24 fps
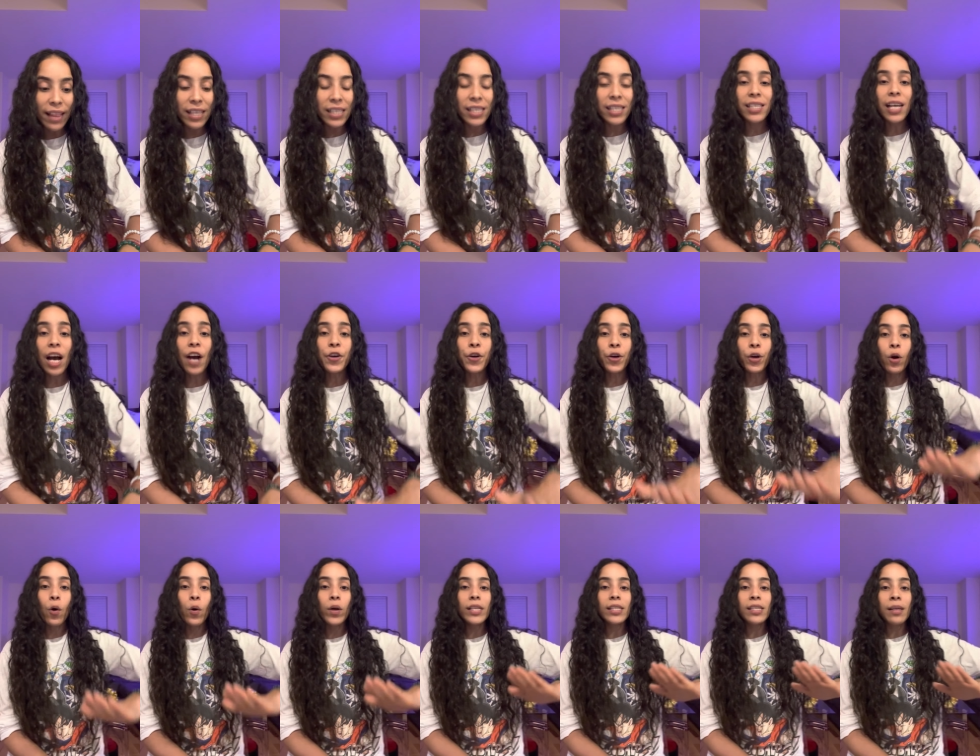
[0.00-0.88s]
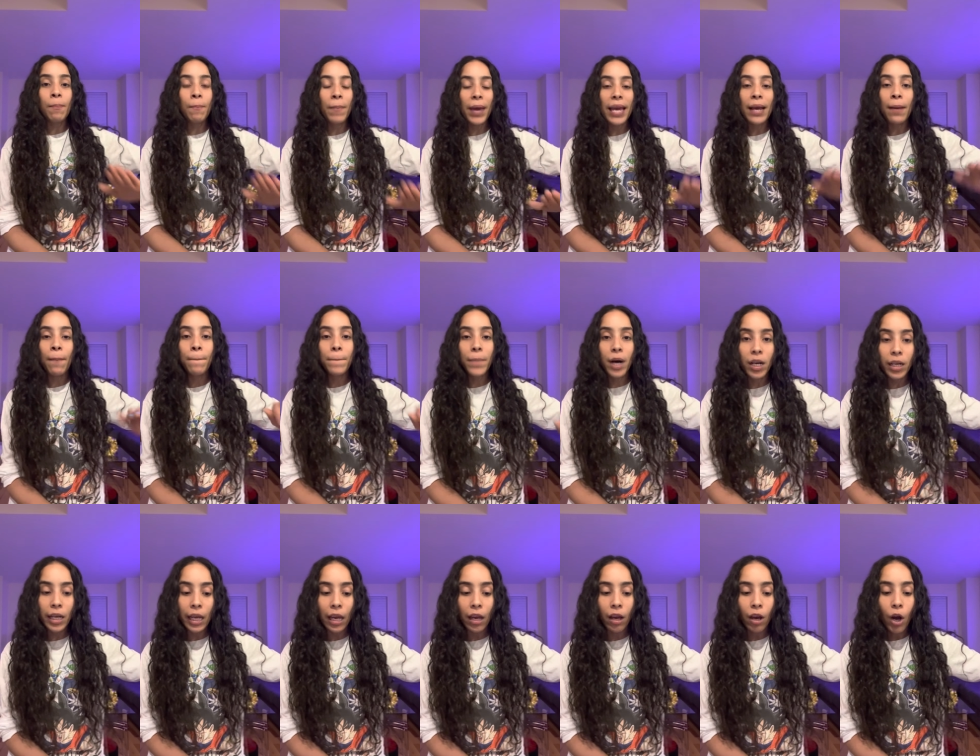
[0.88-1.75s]
This is how you're going to make
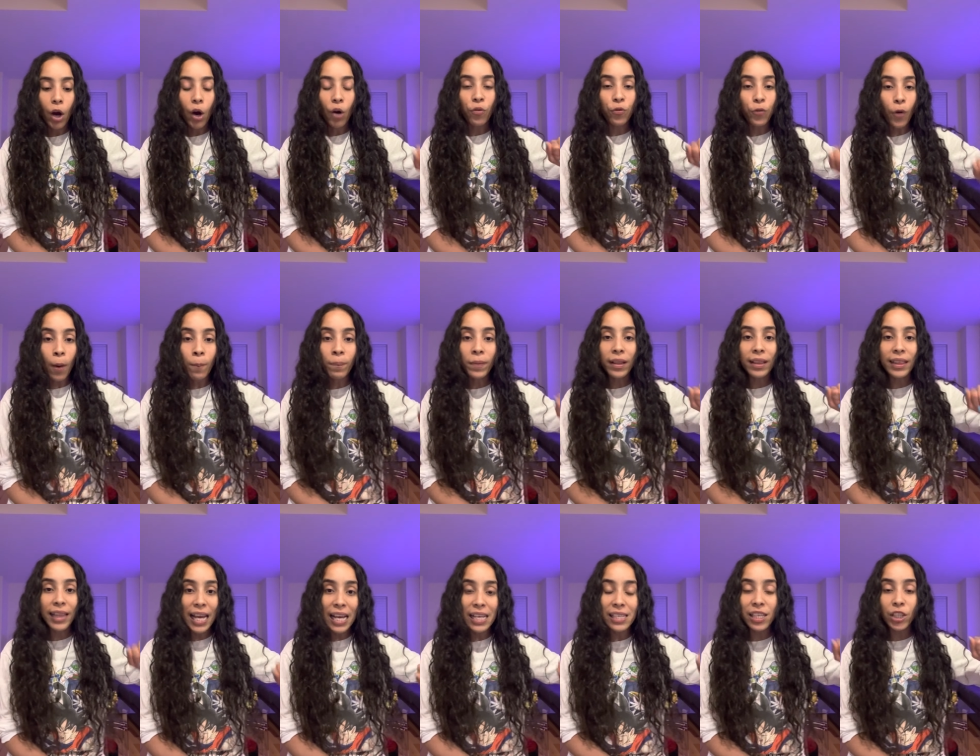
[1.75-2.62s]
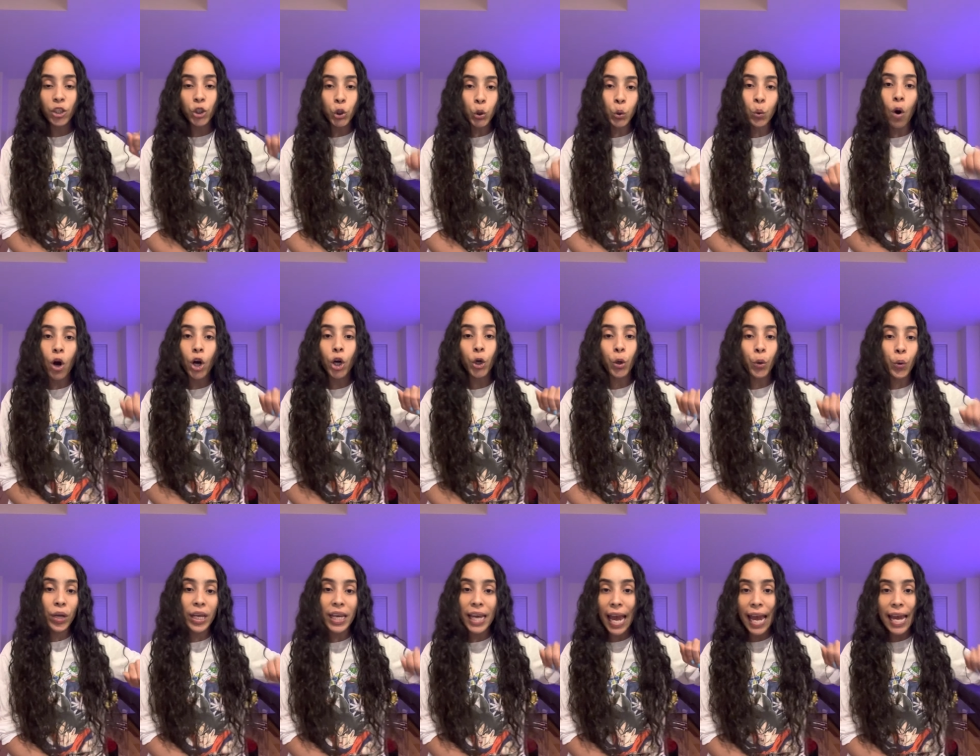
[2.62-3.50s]
money from the things that you are
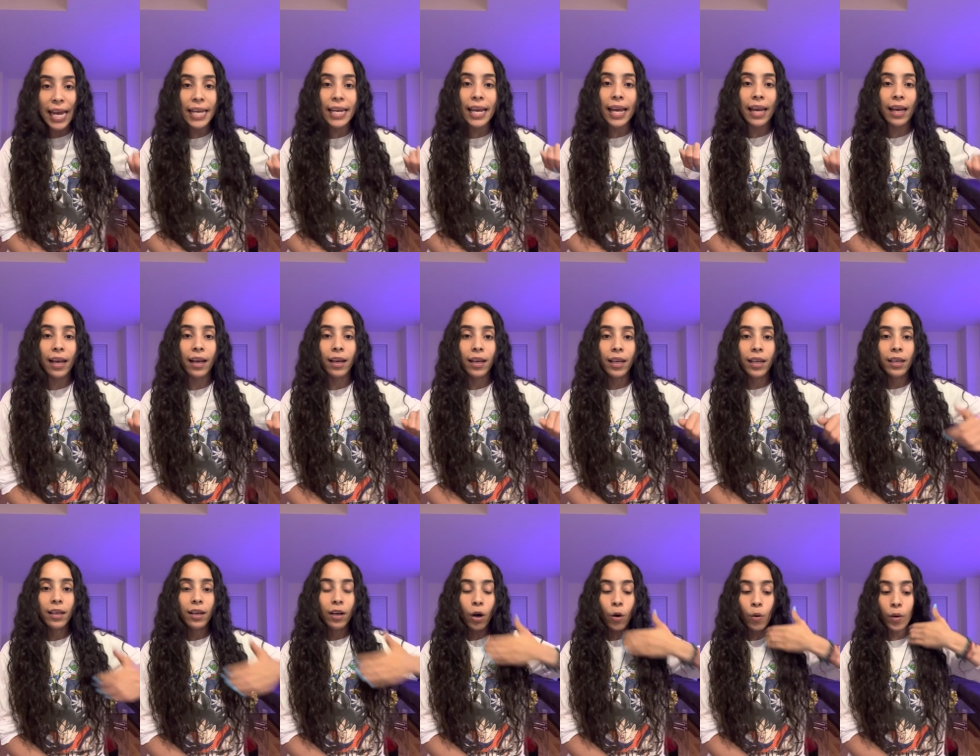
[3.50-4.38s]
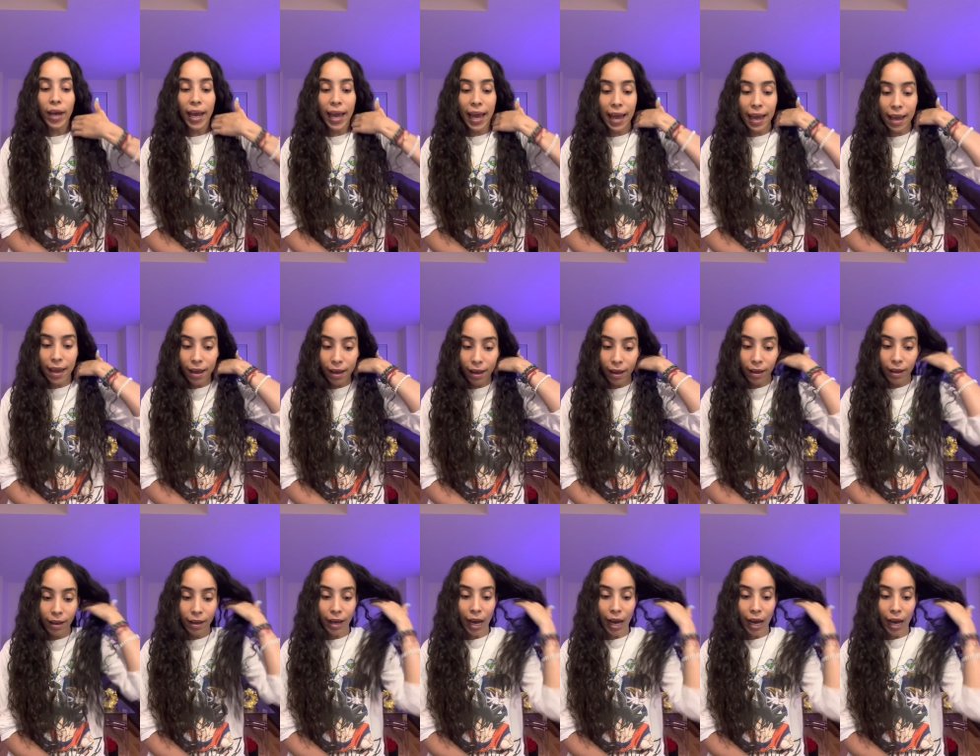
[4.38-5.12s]
creating, okay?